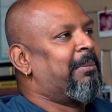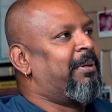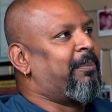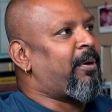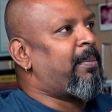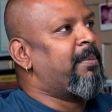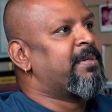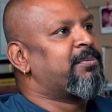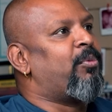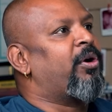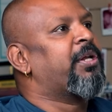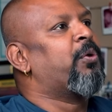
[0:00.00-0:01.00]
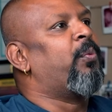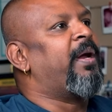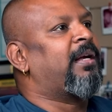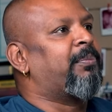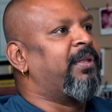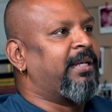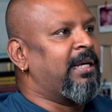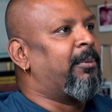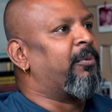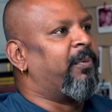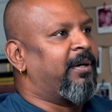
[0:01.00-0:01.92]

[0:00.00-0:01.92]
But the problem is, morning you wake up thinking about